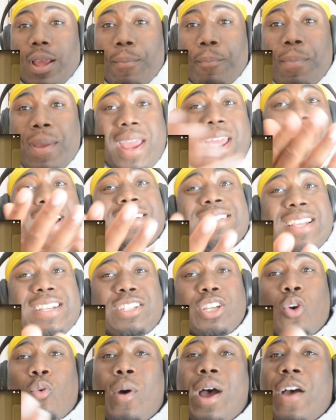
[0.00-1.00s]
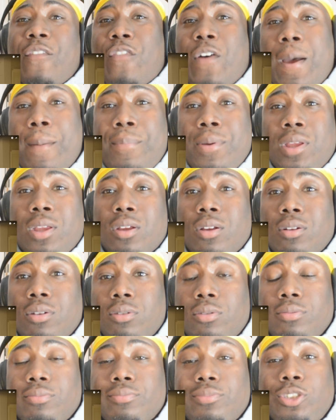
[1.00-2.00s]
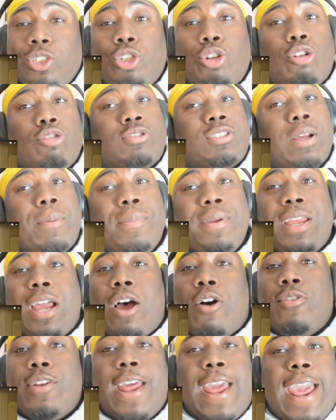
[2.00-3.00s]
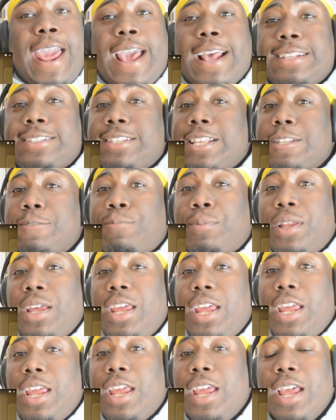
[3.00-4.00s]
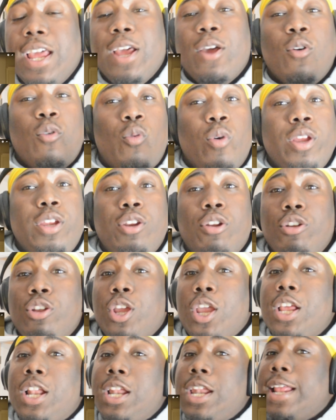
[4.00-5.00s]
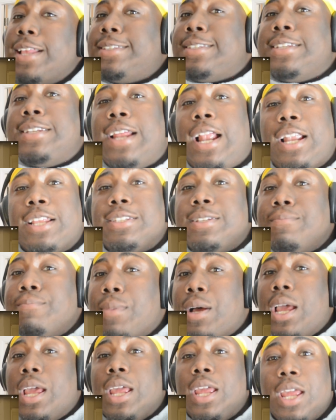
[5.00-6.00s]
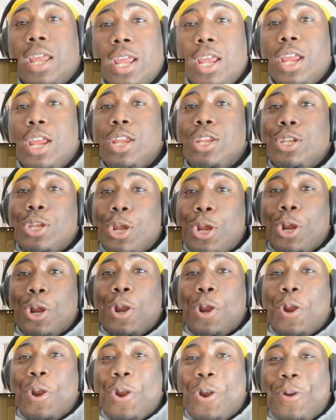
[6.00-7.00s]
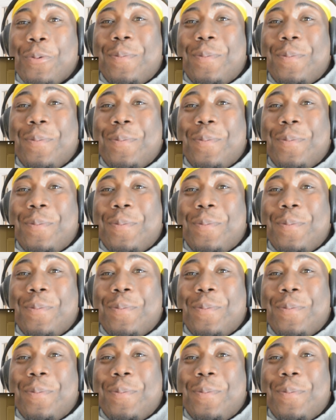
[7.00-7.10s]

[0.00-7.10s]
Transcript: Man, is that your Wi-Fi bill? You know, some of y'all on the access plan when you know your internet ten dollars a month. you